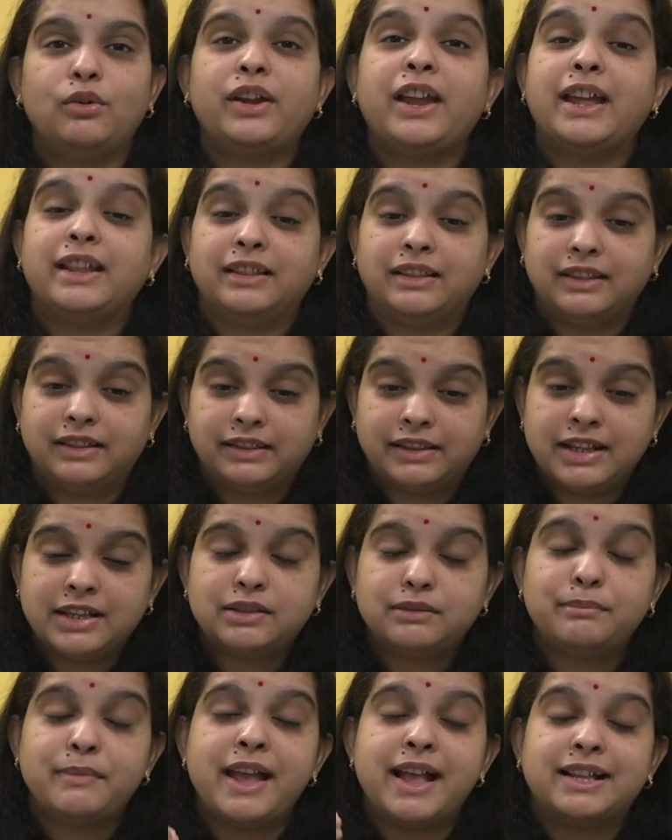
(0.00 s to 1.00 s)
Okay, and
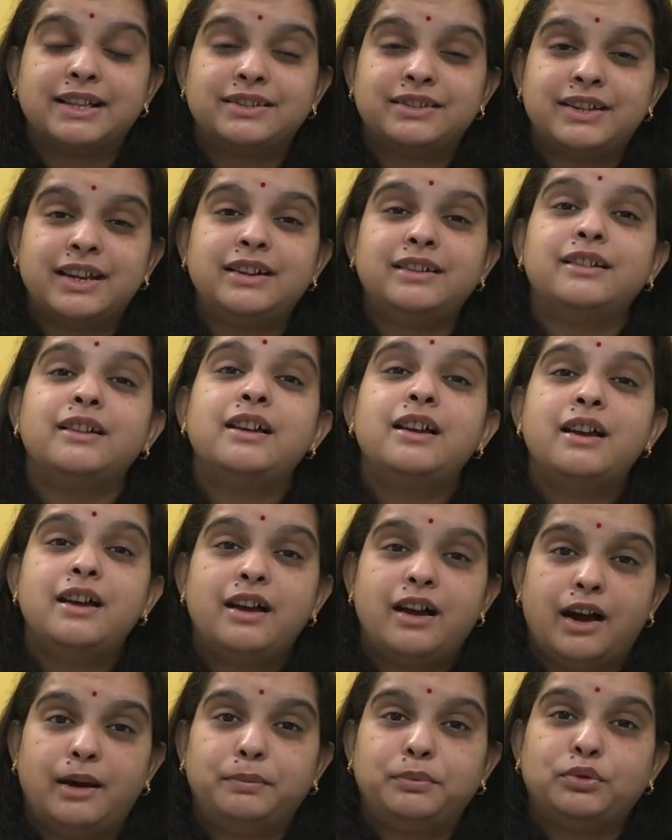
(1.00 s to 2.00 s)
this may extend
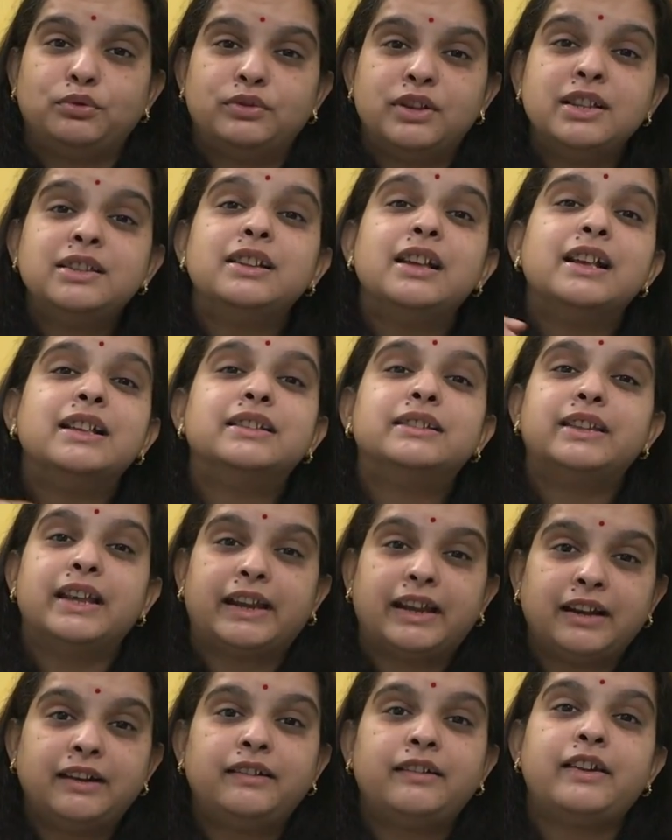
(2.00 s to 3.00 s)
up to this
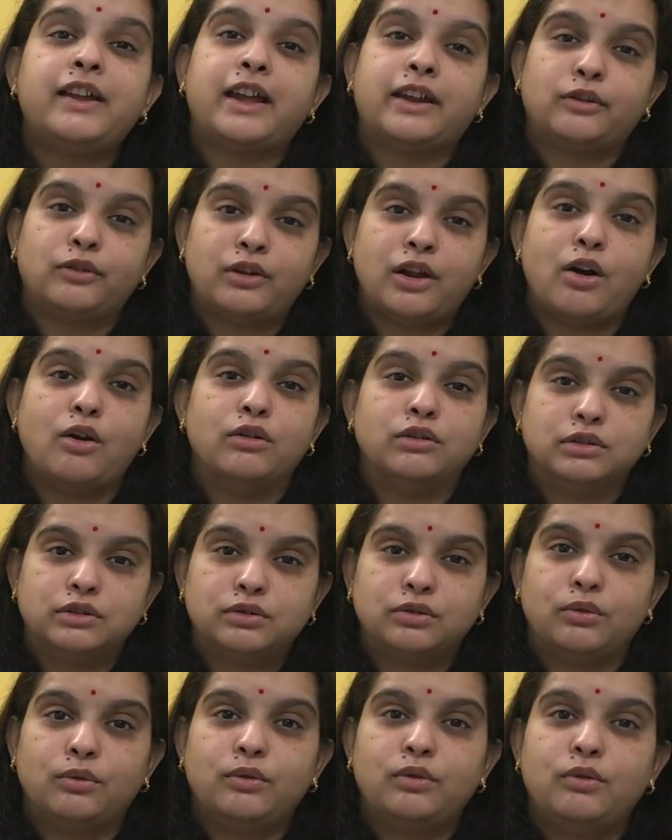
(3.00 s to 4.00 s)
secondary areola
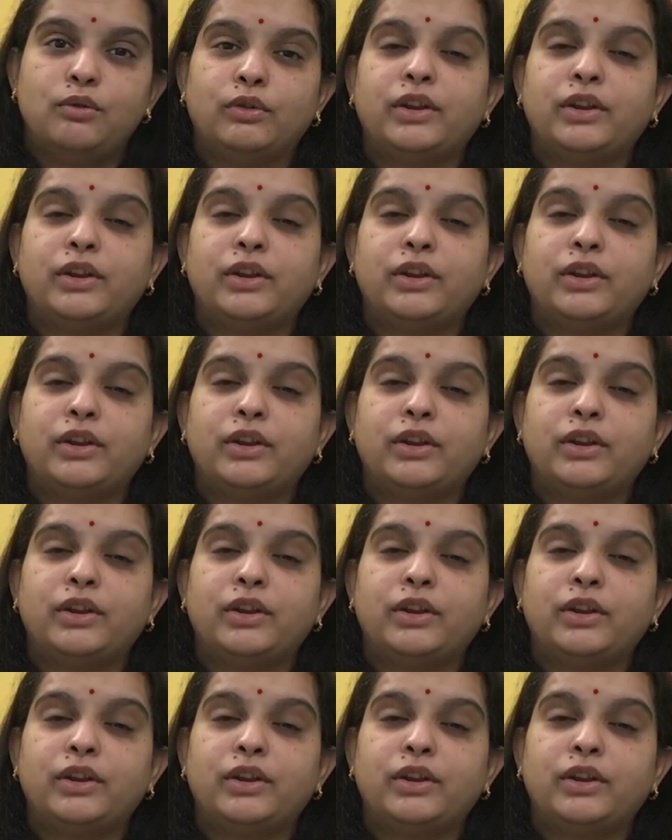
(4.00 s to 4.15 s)
also.